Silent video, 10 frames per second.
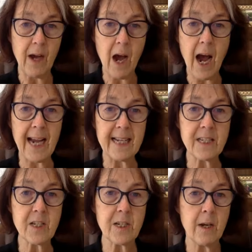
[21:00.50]
the
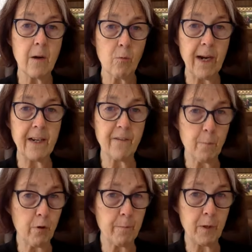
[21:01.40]
highest rate of
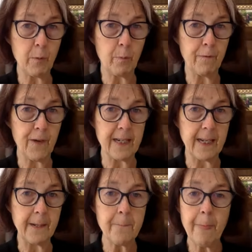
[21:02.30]
per pupil
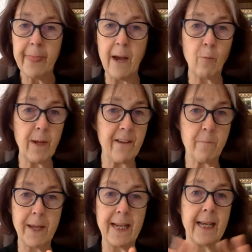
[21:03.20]
funding that we have
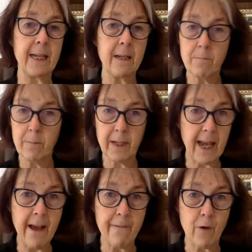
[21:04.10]
been in like
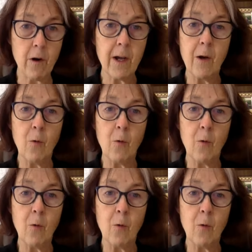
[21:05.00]
ever.